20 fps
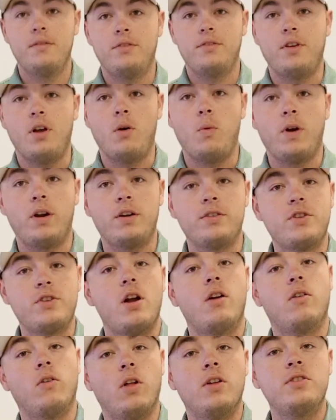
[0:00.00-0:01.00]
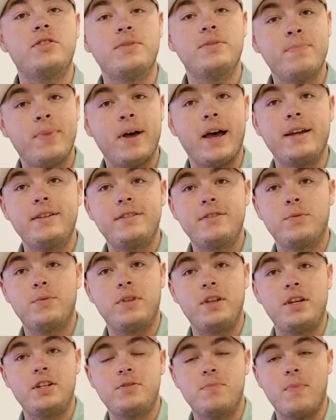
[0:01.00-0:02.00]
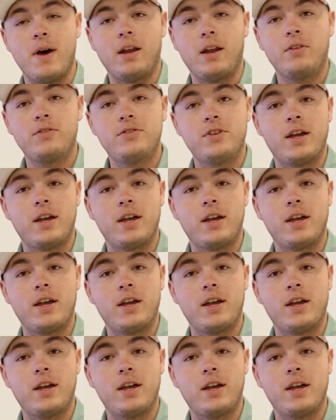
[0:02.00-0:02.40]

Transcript: So we're going to start rolling some putts with each model